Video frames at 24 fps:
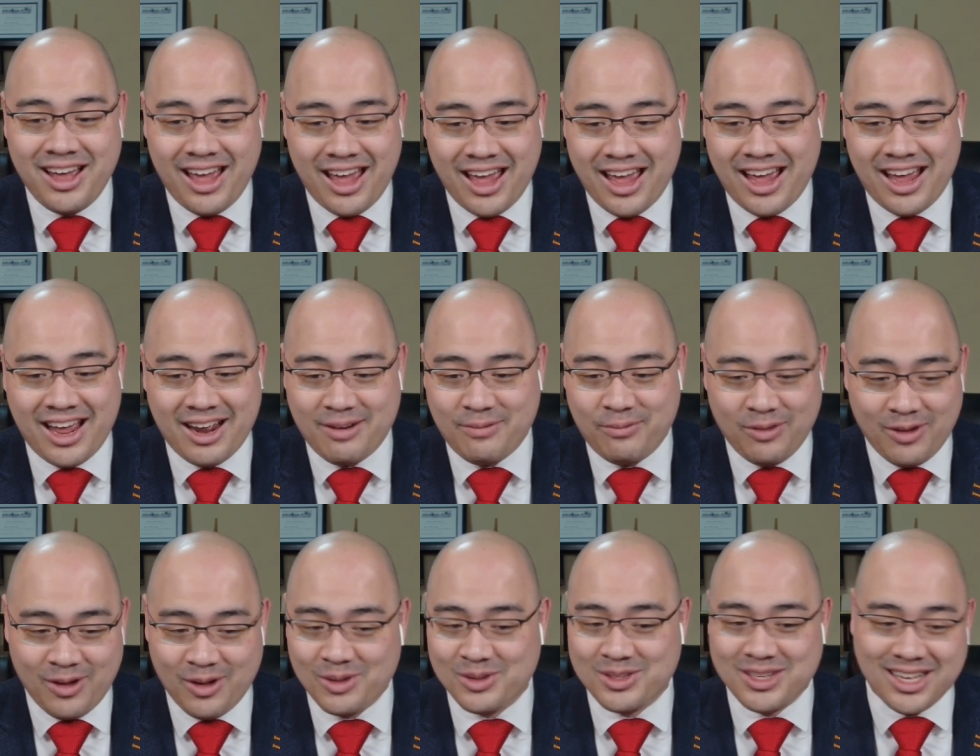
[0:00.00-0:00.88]
and
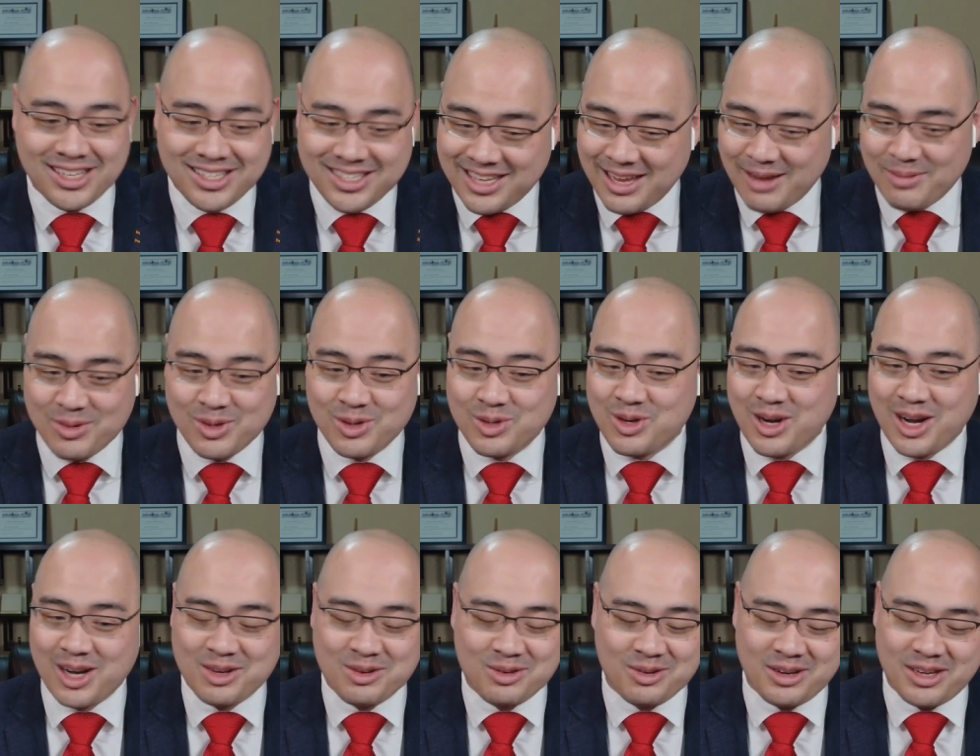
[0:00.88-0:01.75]
follows that same
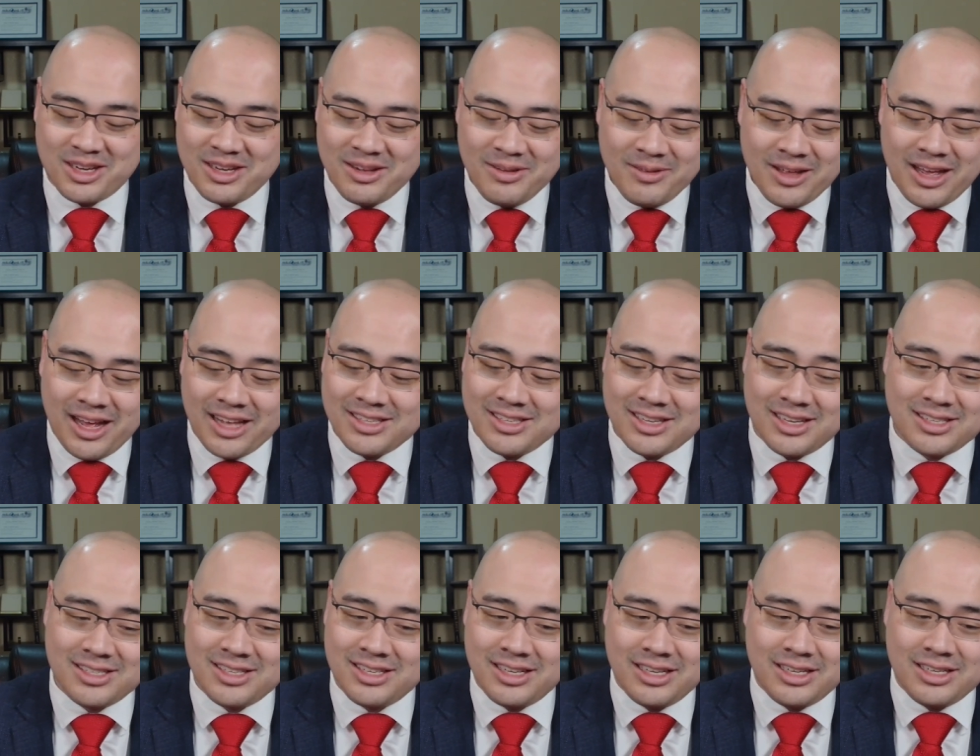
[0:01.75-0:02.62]
trajectory, and
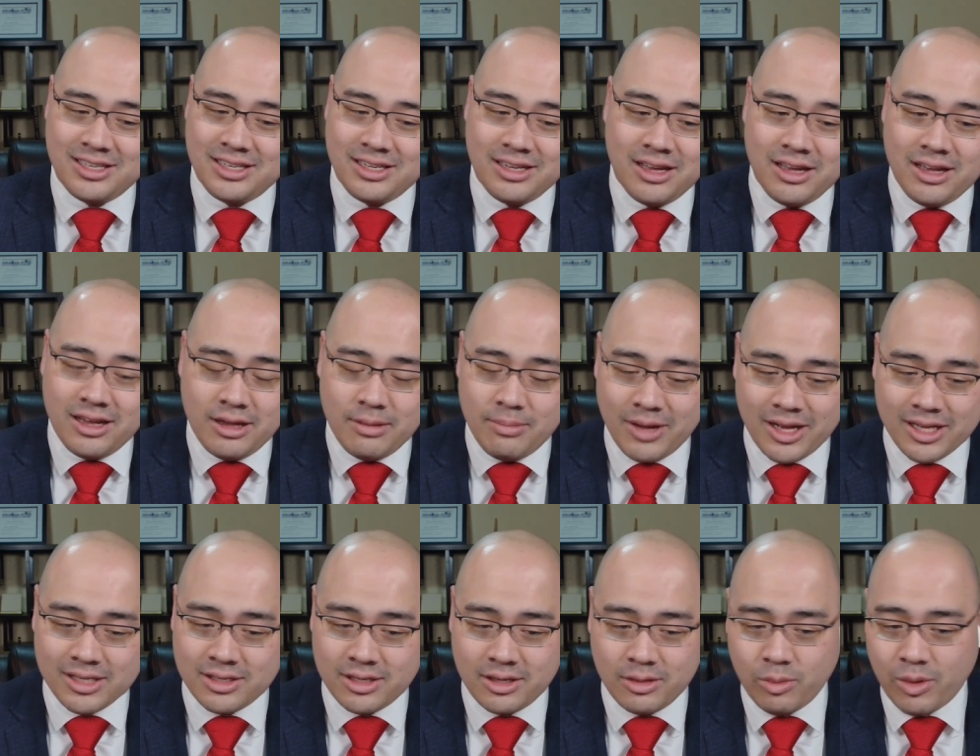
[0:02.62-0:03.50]
says he he
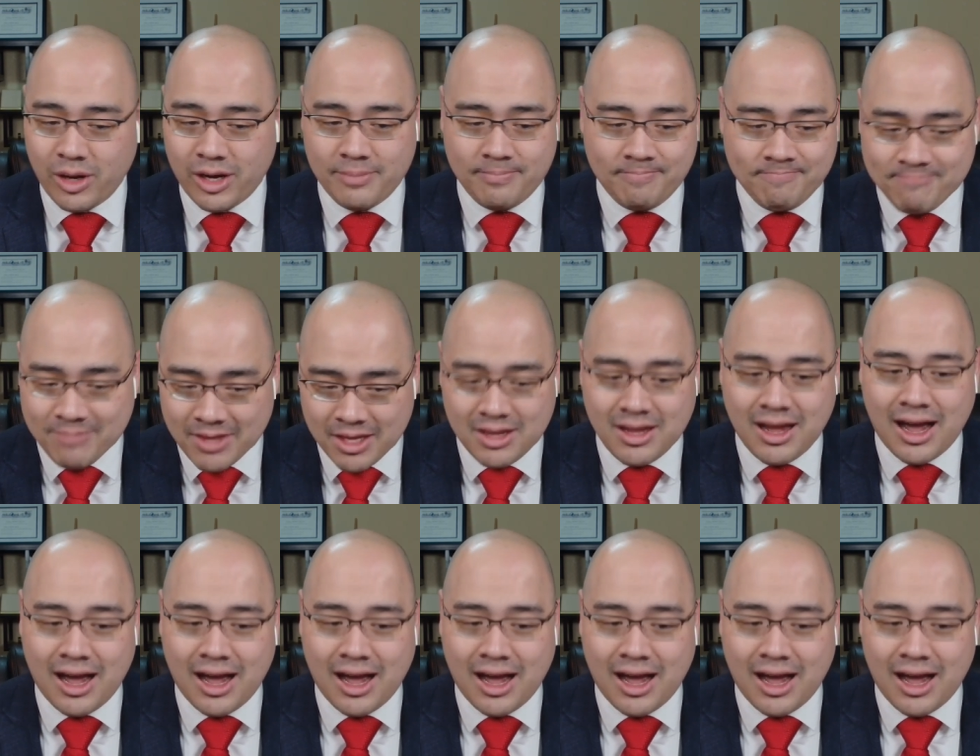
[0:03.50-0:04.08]
basically went,